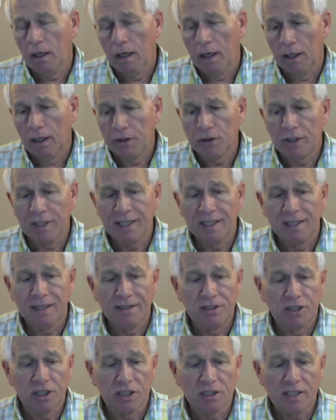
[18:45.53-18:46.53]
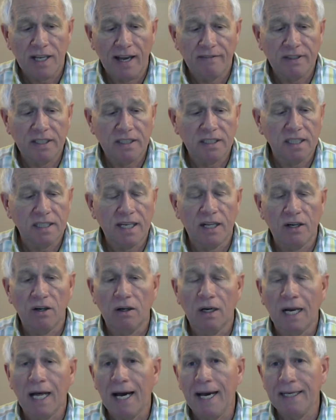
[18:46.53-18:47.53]
You can just have
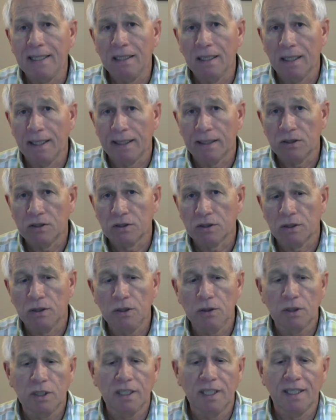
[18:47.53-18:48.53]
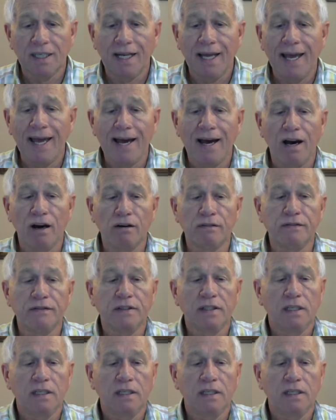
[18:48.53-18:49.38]
indicator line lengths. You can have